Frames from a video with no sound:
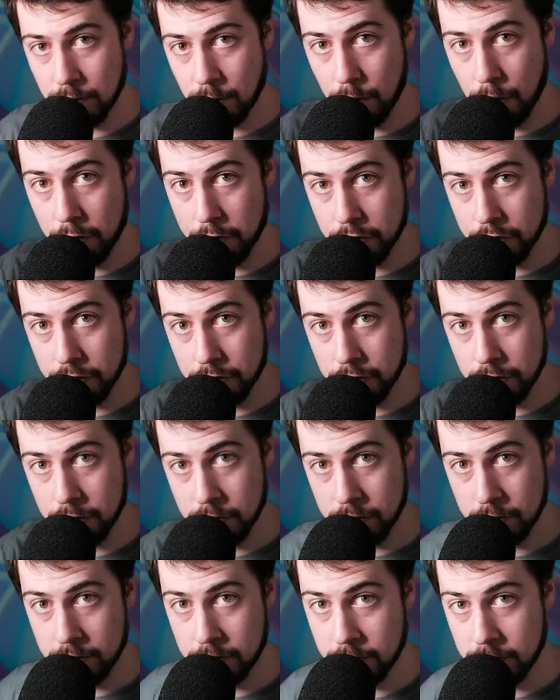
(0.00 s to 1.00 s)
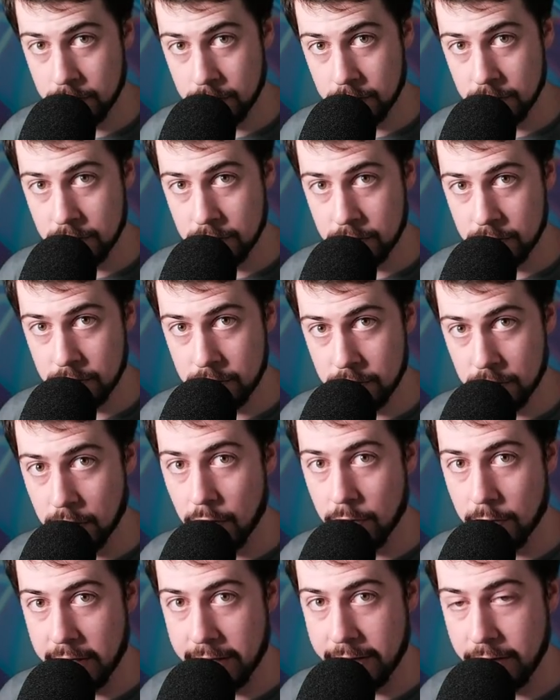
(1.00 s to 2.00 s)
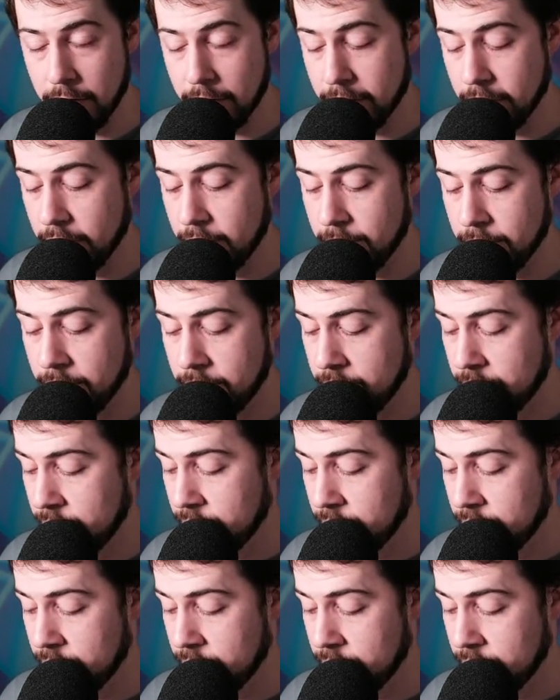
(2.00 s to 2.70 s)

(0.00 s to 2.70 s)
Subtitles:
whoosh, go right over them.